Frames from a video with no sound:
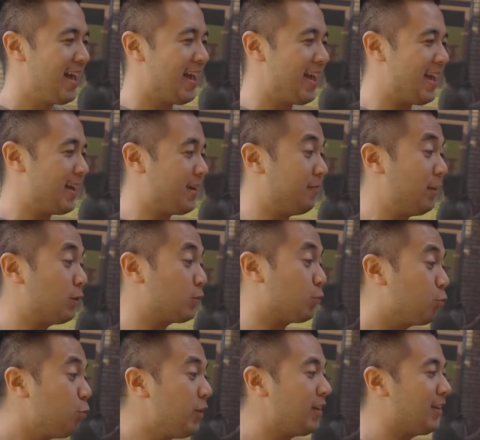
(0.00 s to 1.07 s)
and it feels
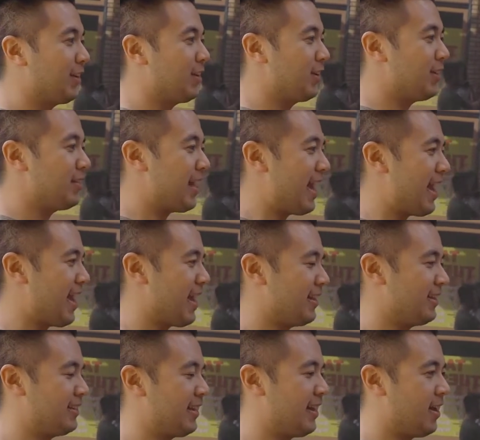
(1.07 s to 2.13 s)
really good in the hands,